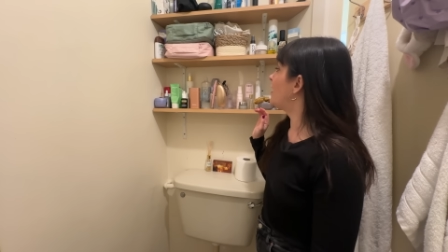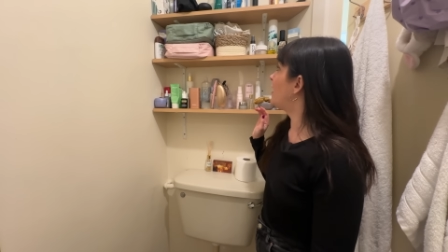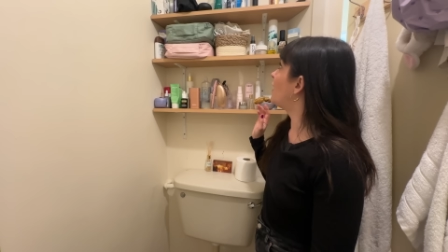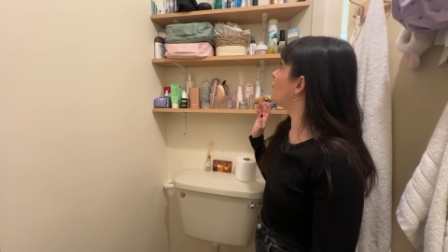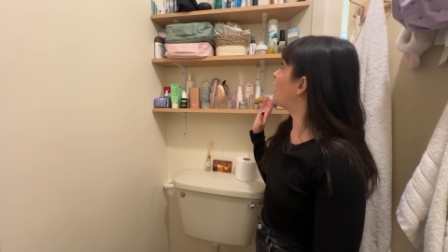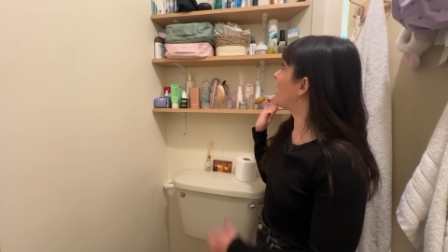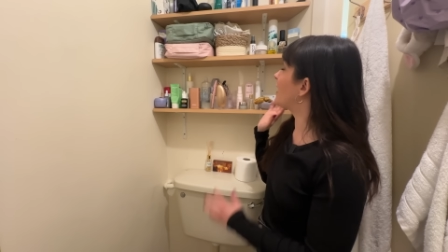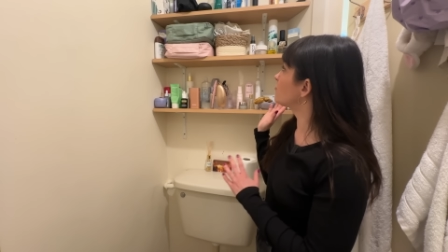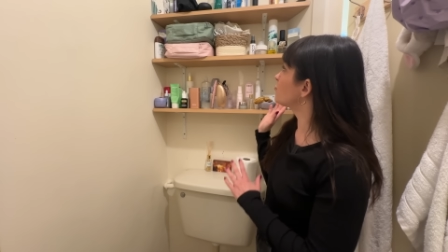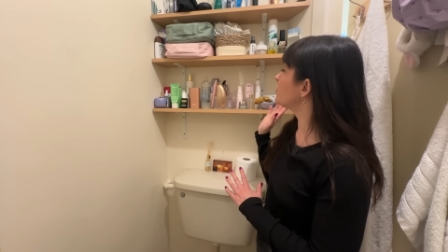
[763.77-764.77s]
I
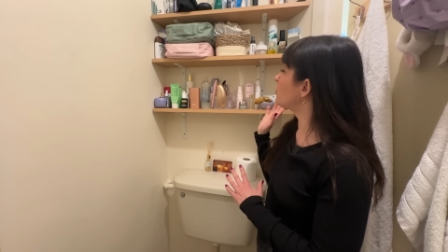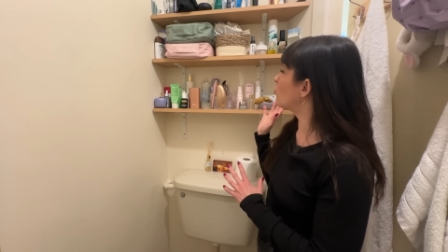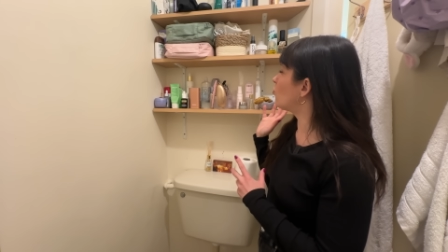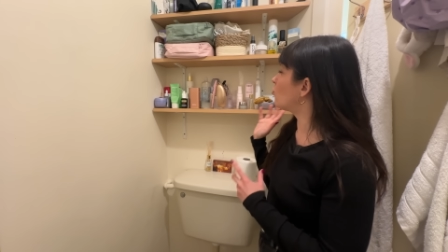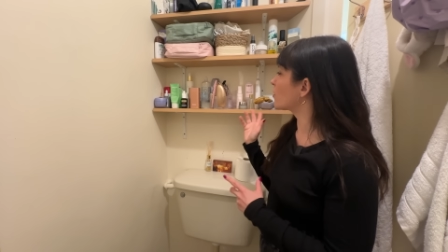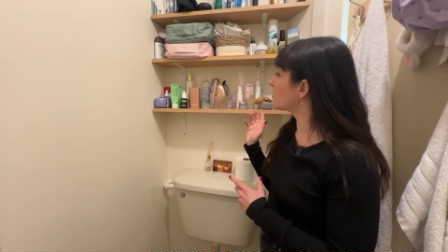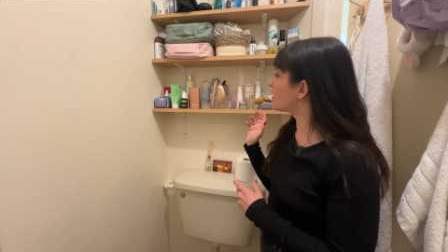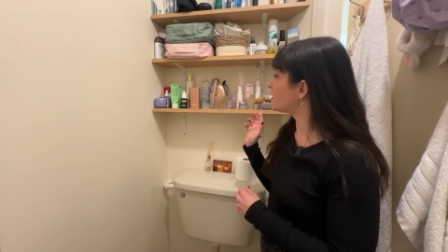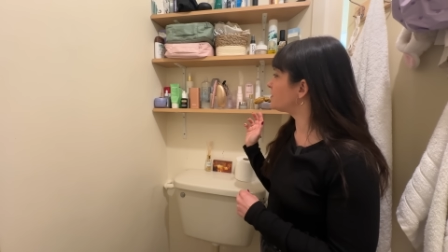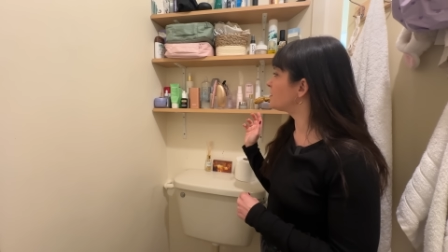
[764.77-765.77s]
haven't really
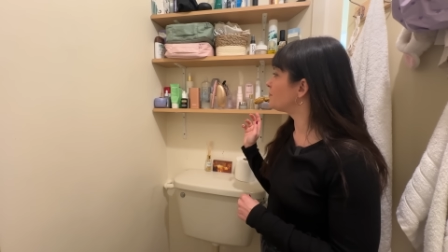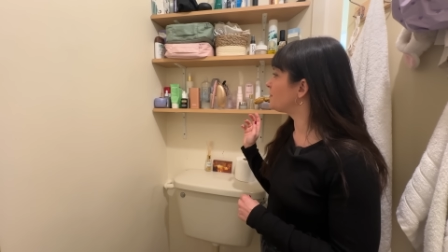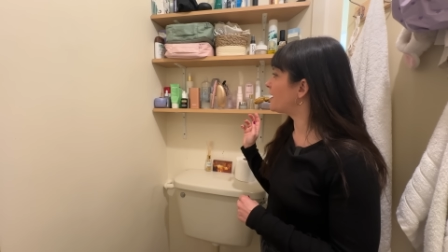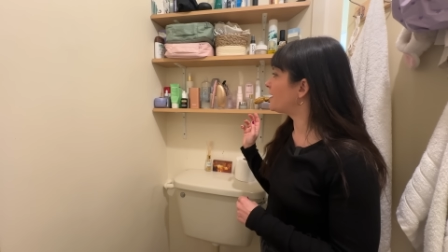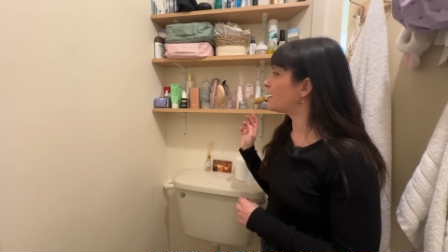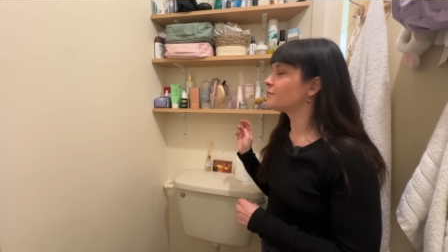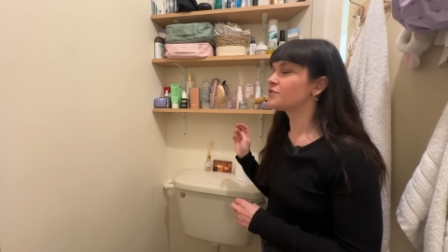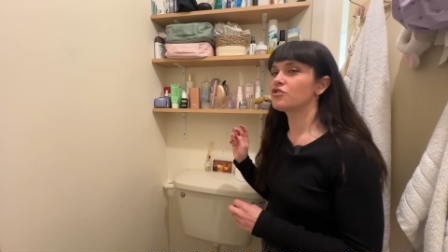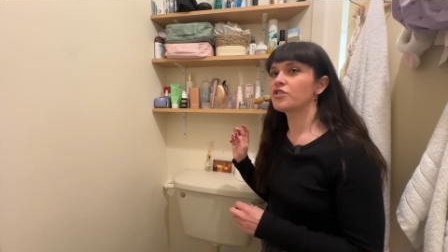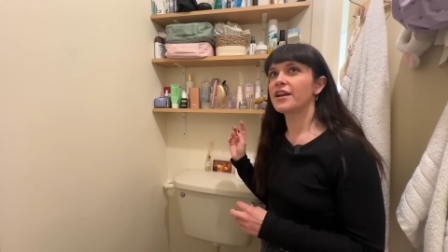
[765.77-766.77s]
organized them yet. I'm
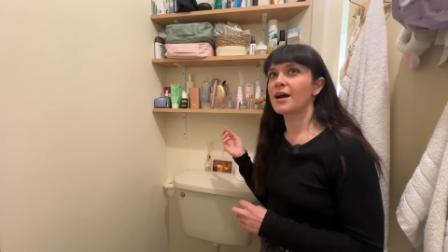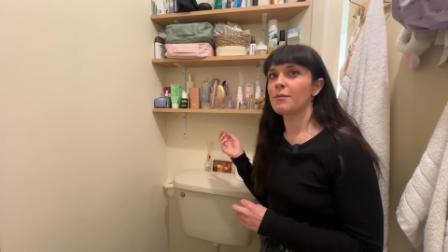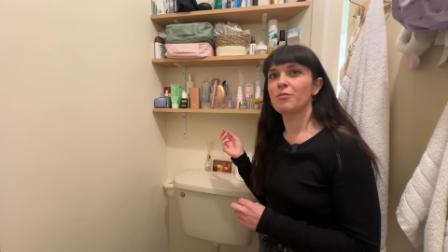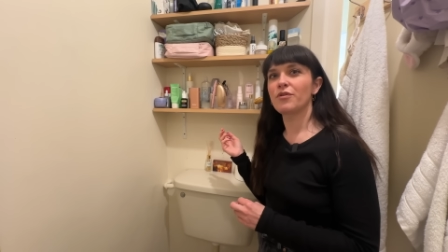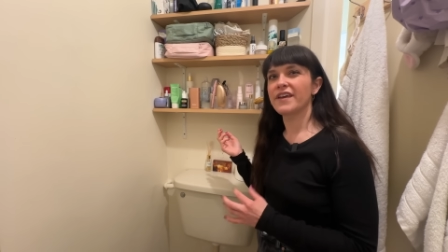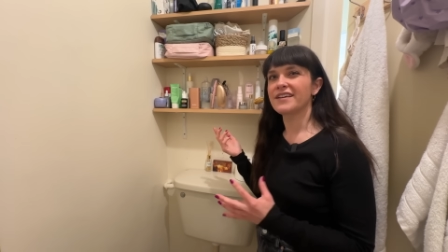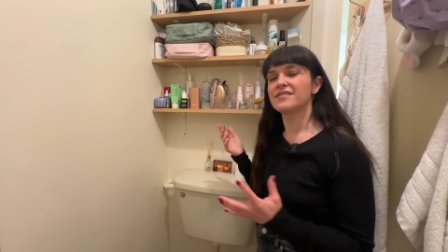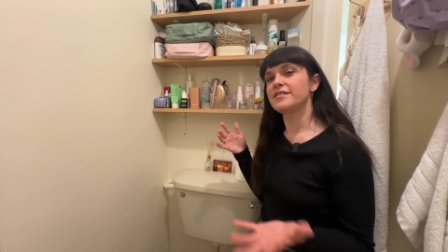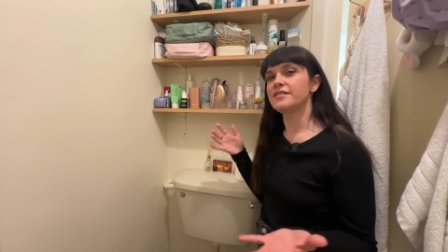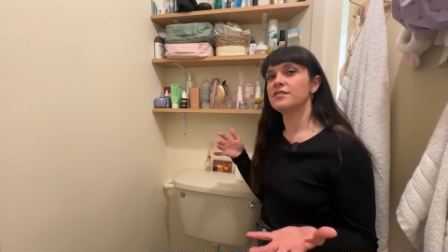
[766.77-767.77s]
still trying to come up with like a
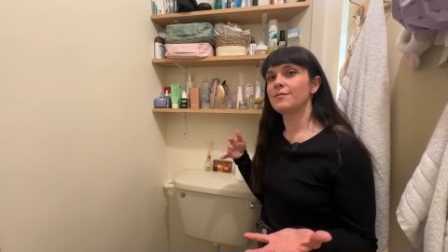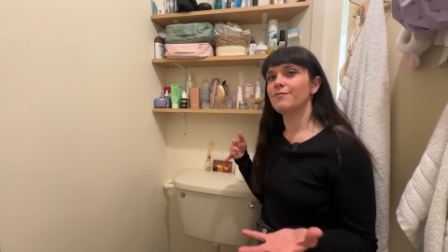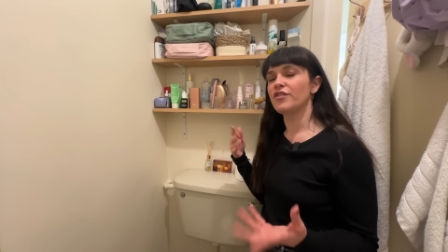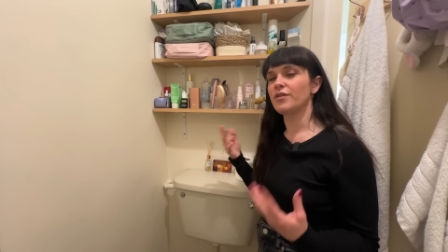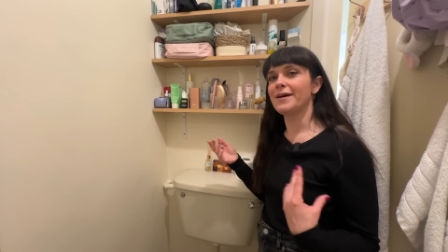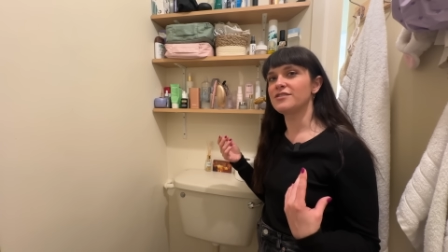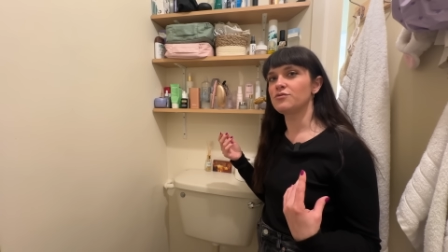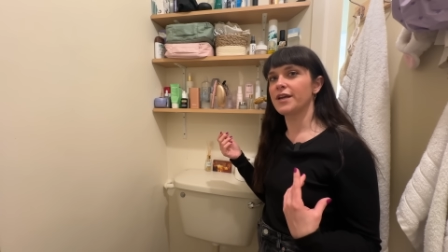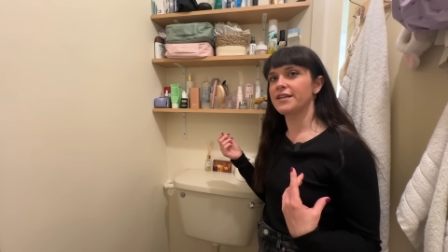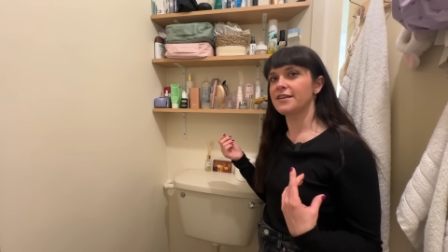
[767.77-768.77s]
system for the best
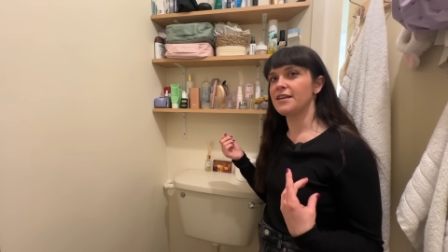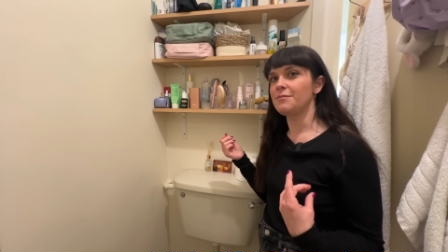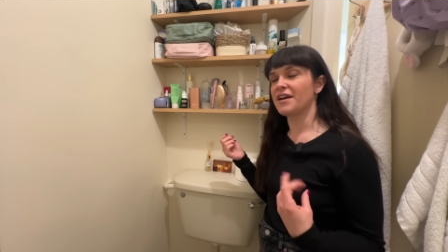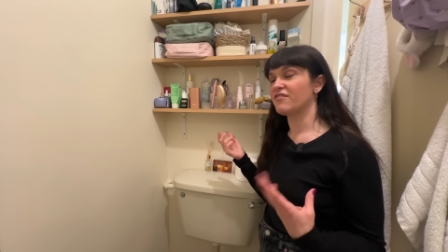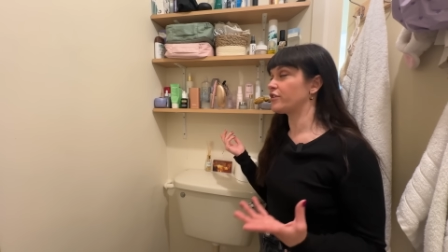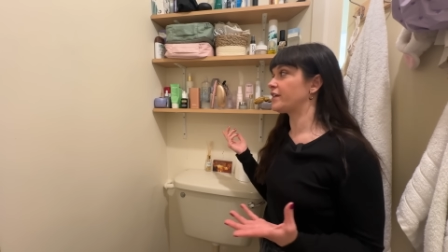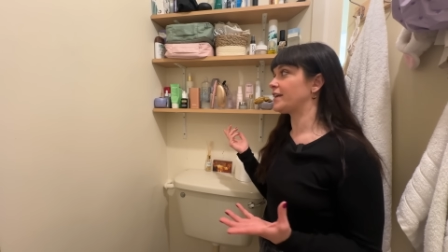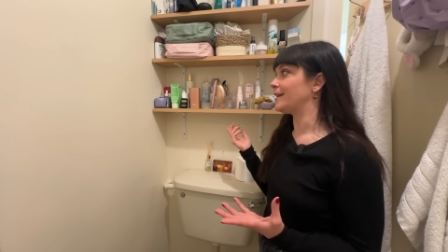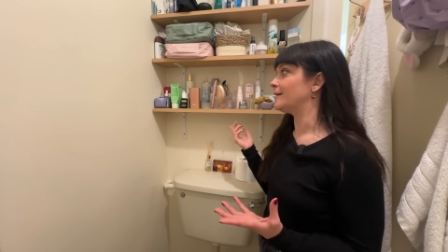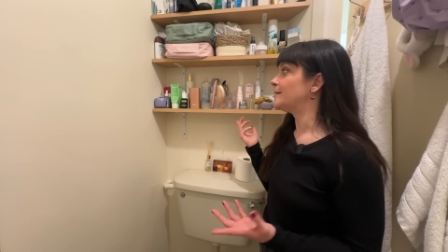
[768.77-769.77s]
way to keep
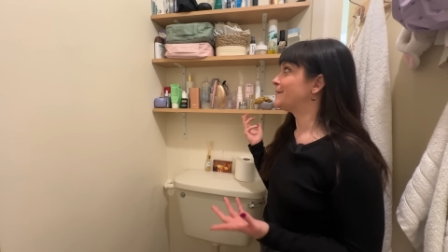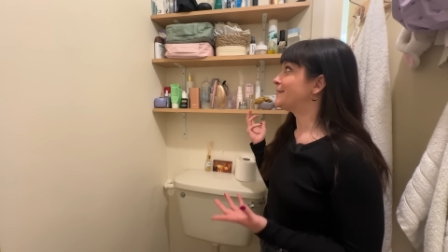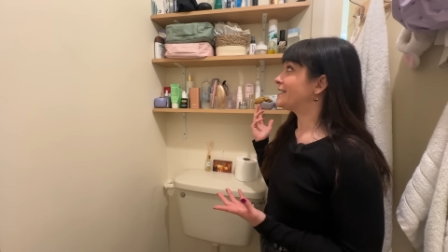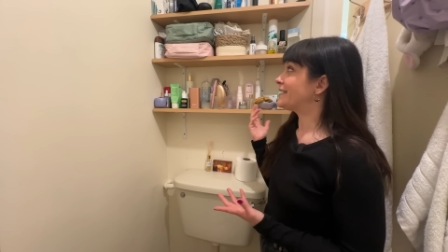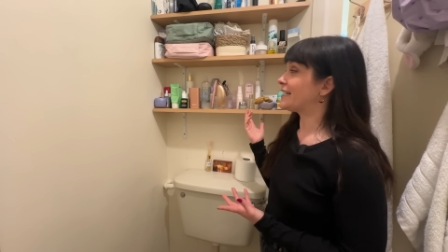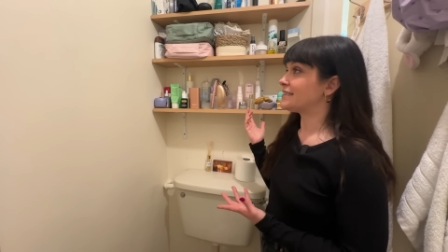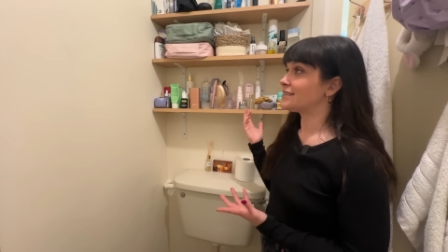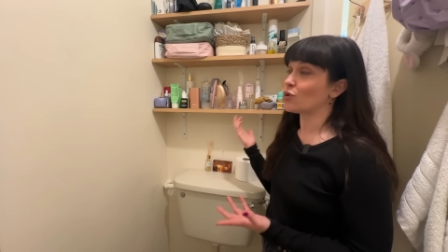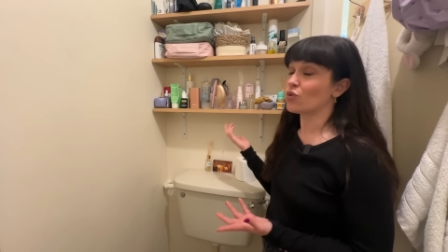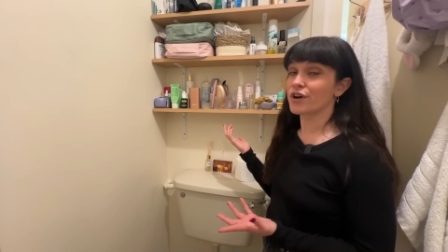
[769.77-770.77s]
everything nice
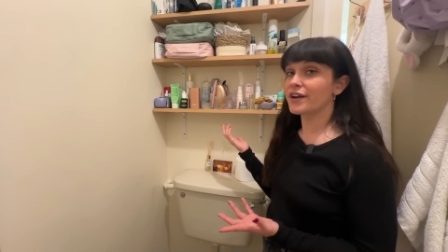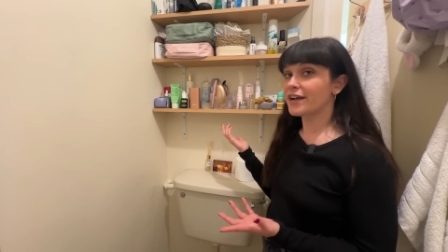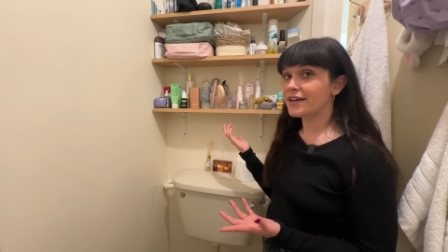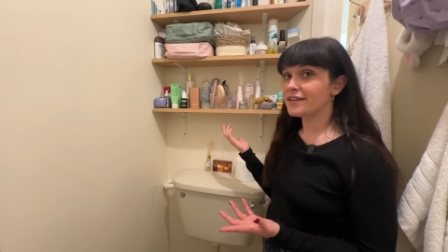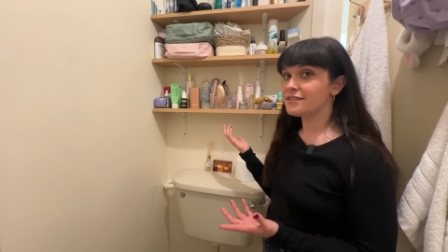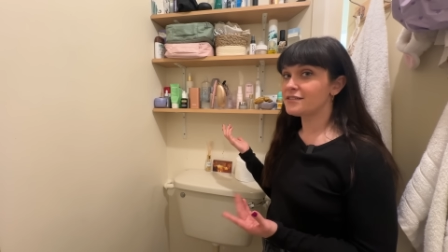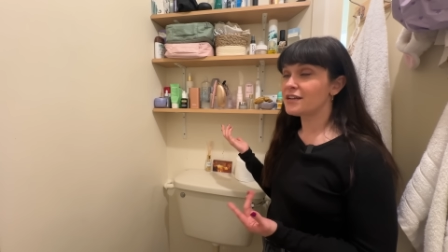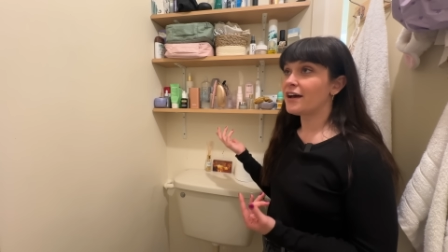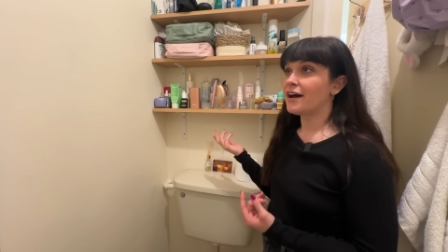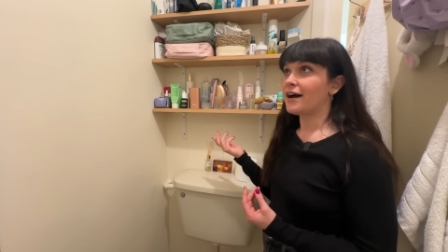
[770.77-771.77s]
and organized
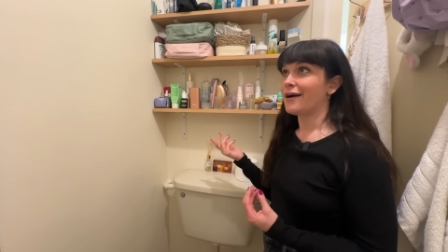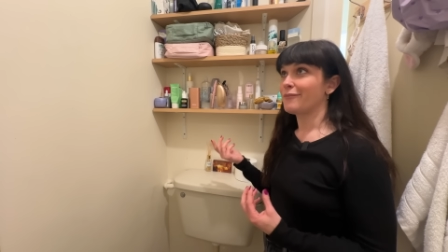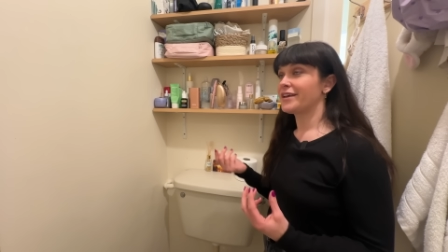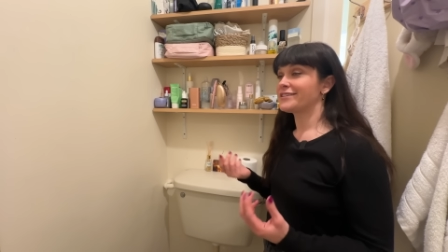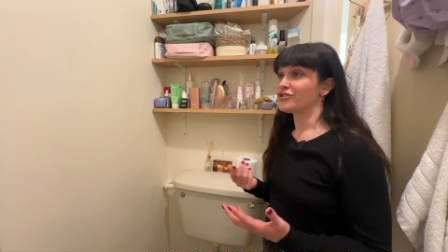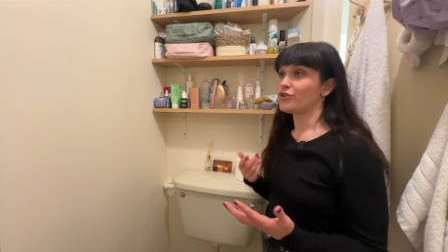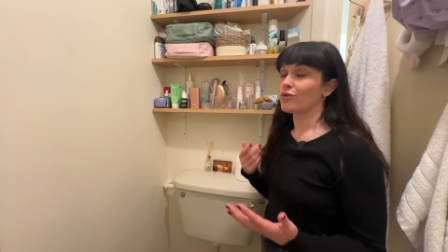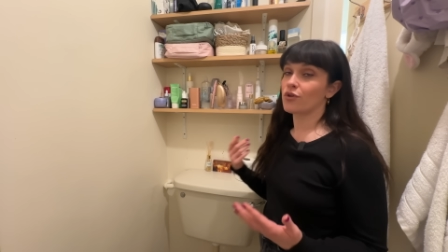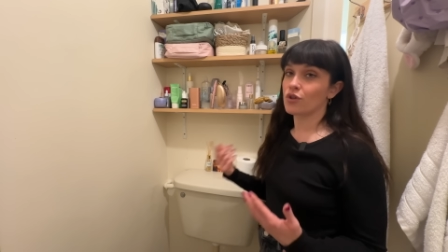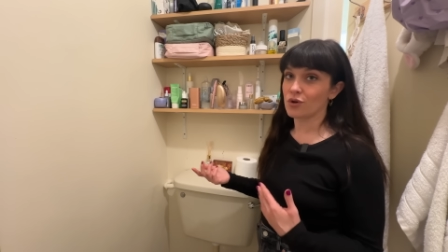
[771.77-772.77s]
because there's no
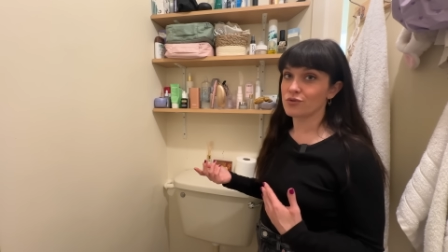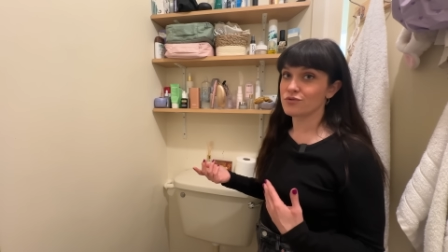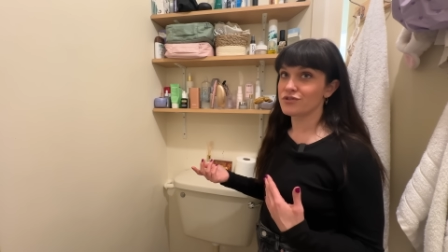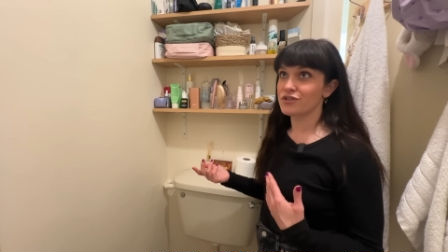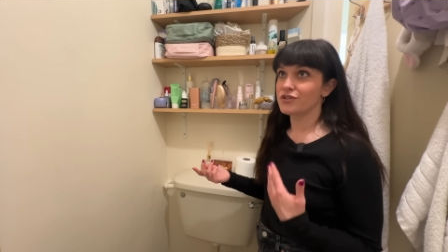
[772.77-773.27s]
closed